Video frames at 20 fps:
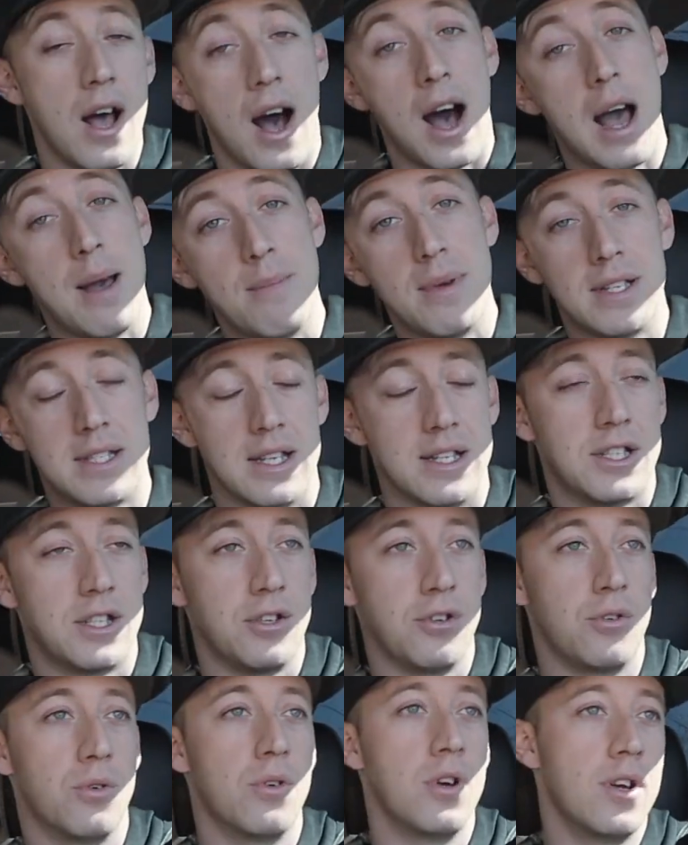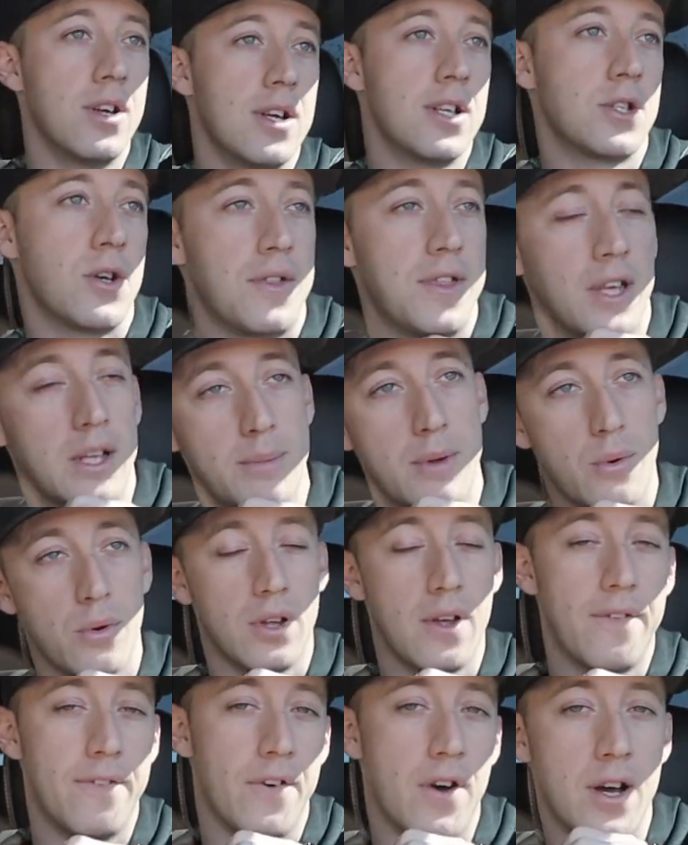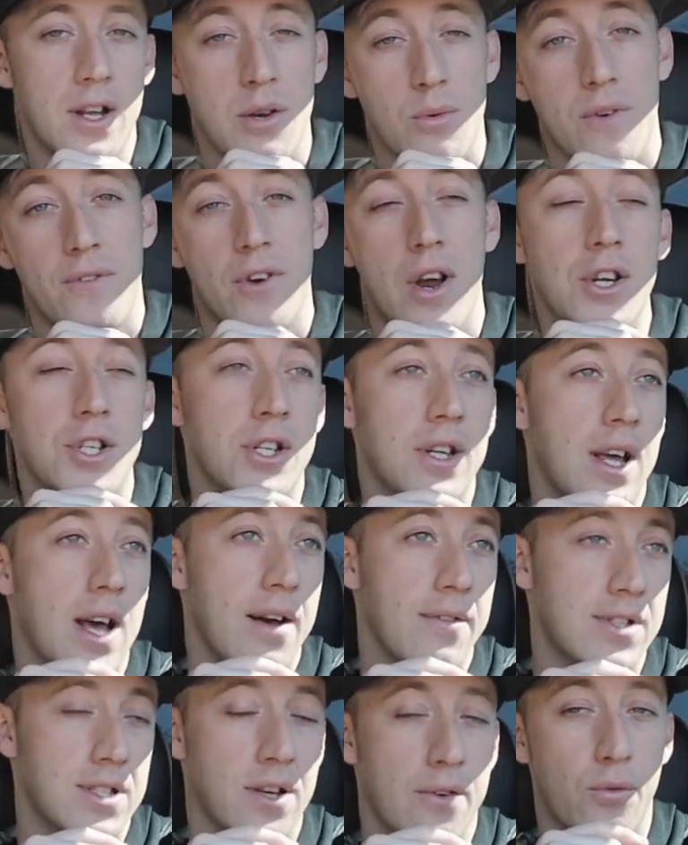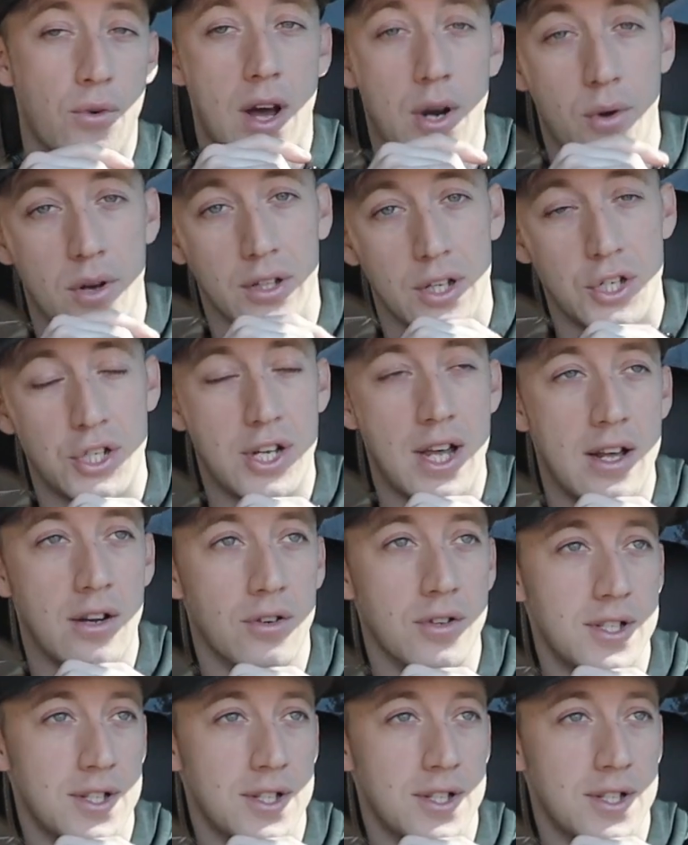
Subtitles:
I miss it too, so I think it'd be really fun and refreshing to have a Silverado on the channel.